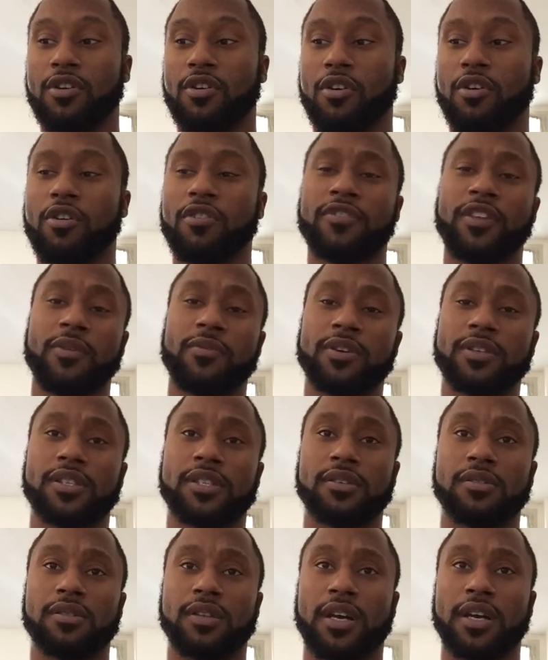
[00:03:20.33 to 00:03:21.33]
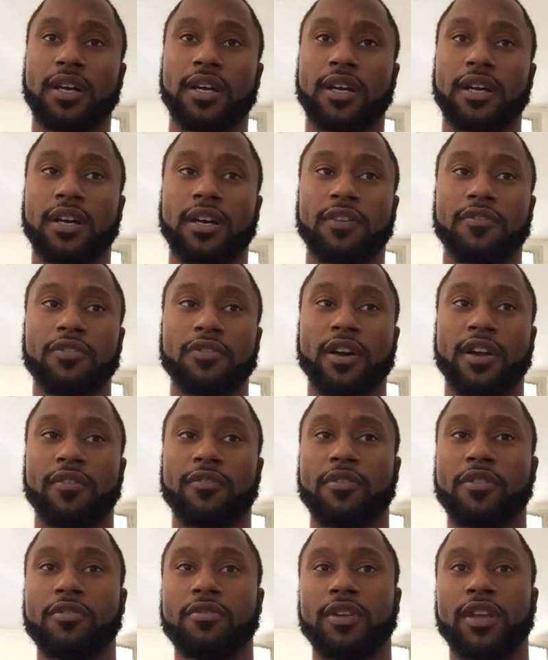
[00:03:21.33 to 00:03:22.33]
or if they want to. Like, if you got a
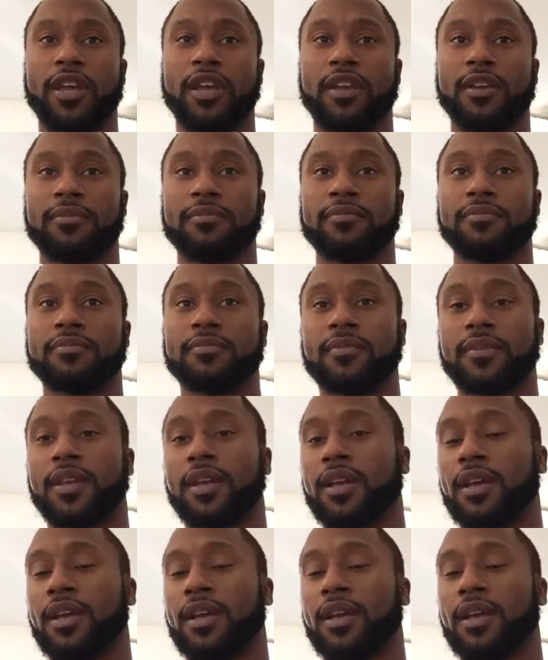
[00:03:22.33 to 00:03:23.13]
road game,